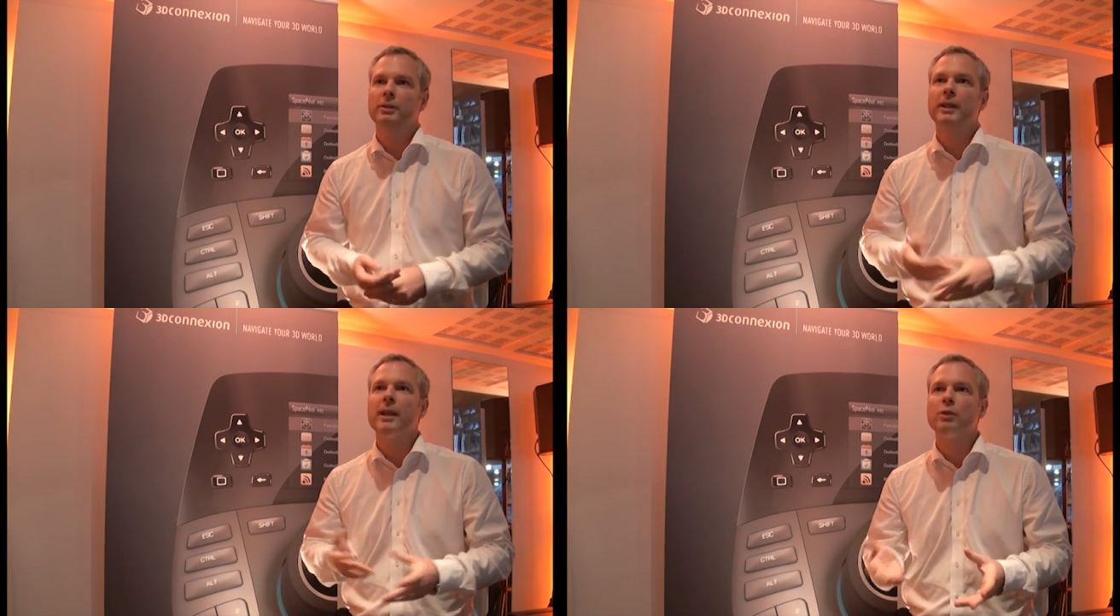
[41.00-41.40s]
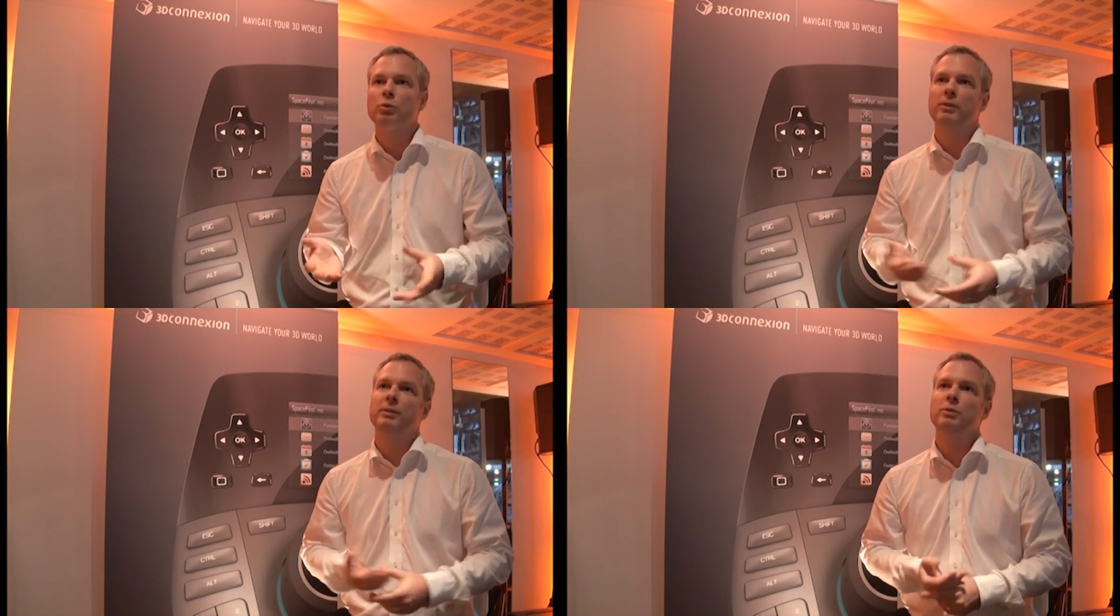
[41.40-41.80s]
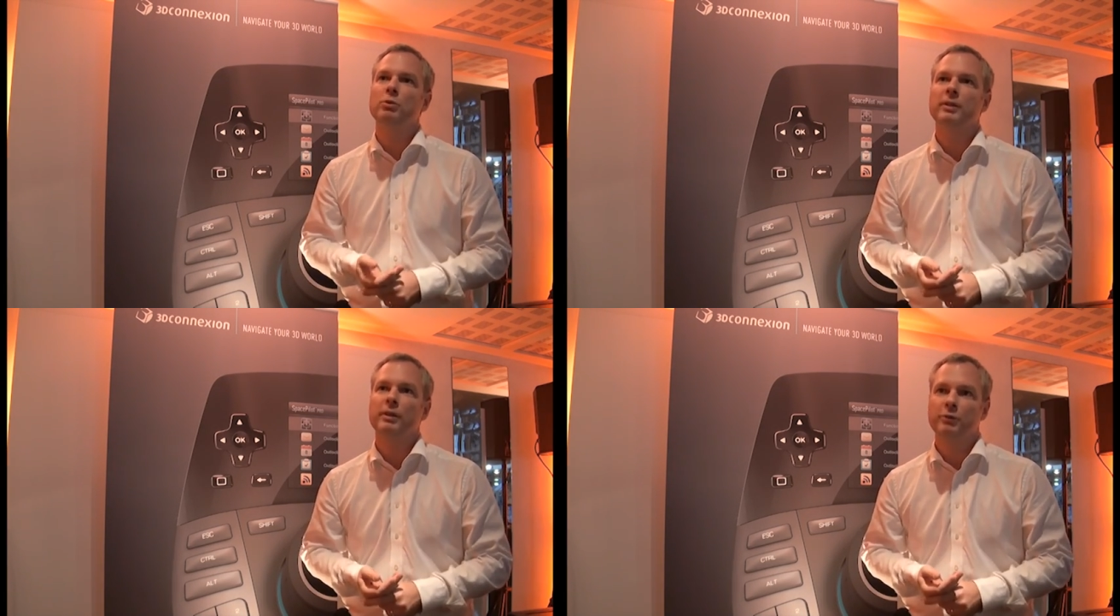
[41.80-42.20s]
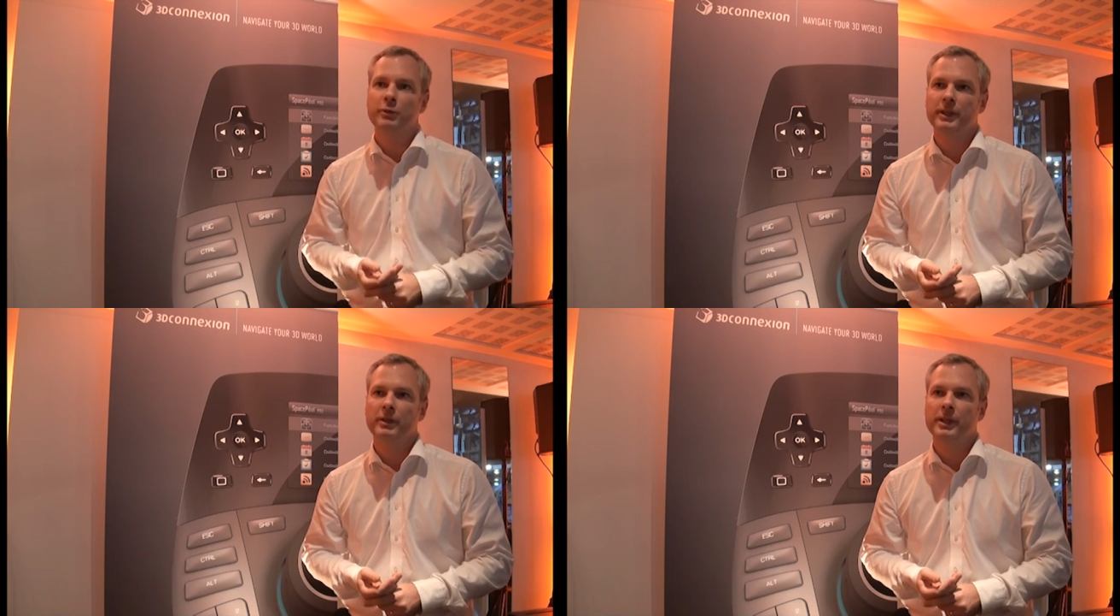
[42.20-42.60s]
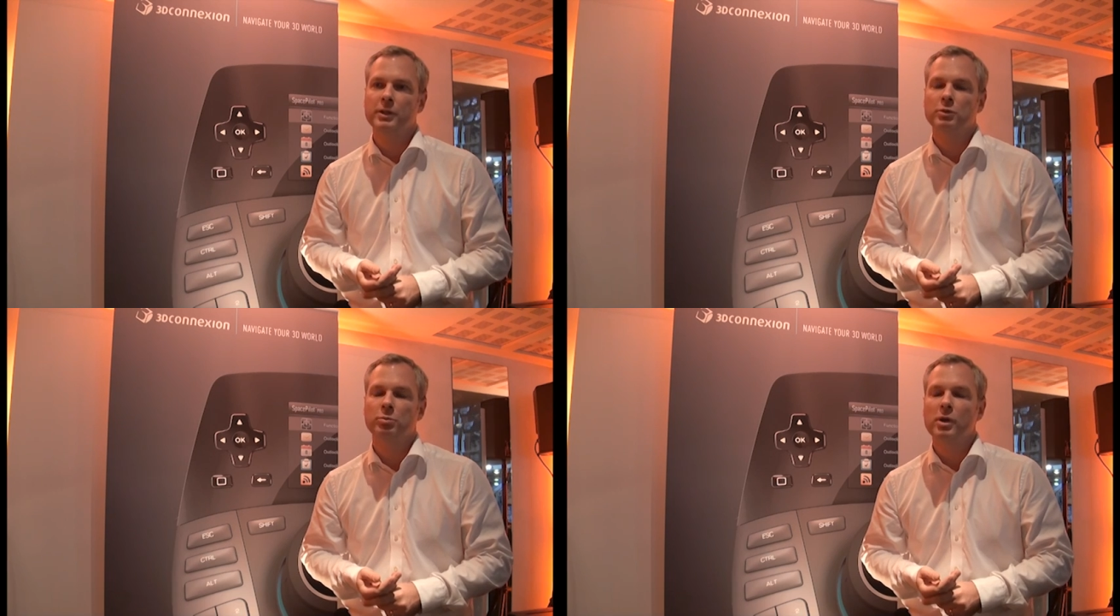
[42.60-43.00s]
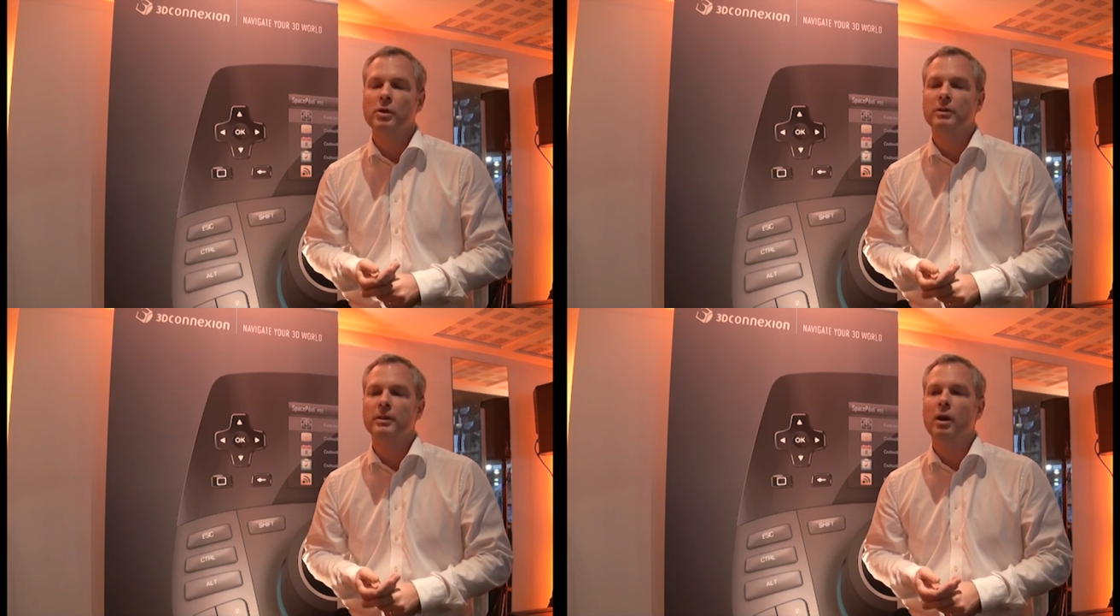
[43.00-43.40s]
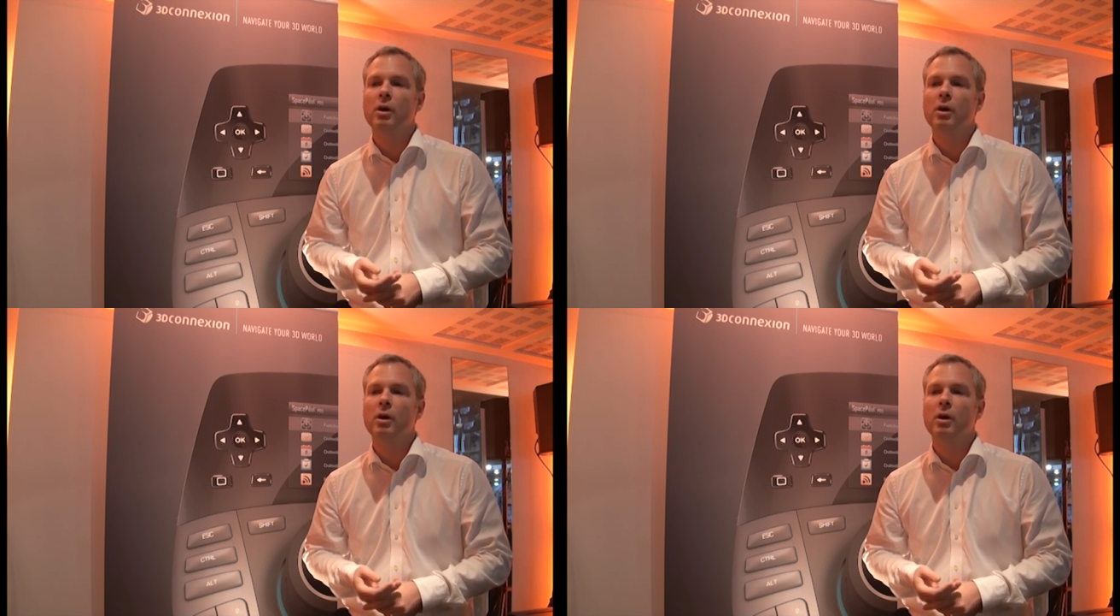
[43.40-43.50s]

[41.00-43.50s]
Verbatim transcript: The gains with using a 3Dconnexion product